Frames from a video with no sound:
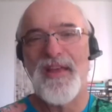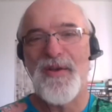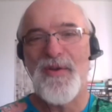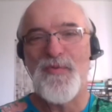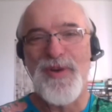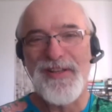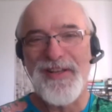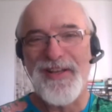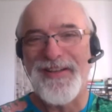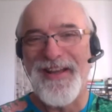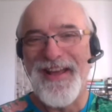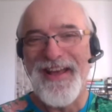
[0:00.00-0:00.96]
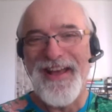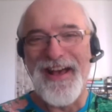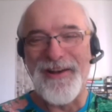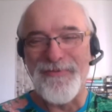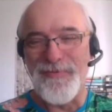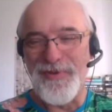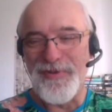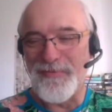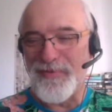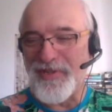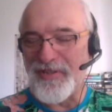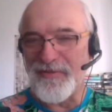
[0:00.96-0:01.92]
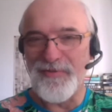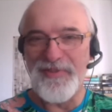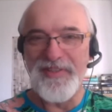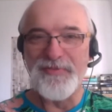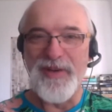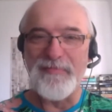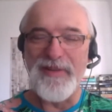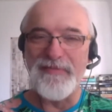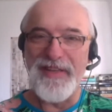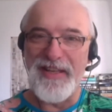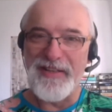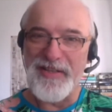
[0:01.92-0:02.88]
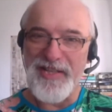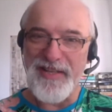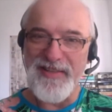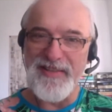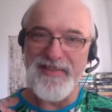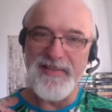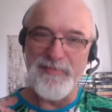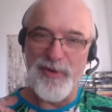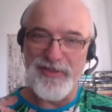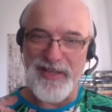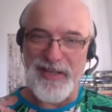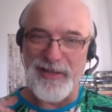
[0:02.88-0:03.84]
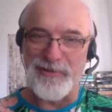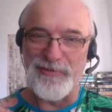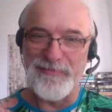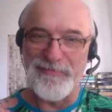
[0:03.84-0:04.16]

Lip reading: Well done. How would you describe living in Kristianstad? It's a small town.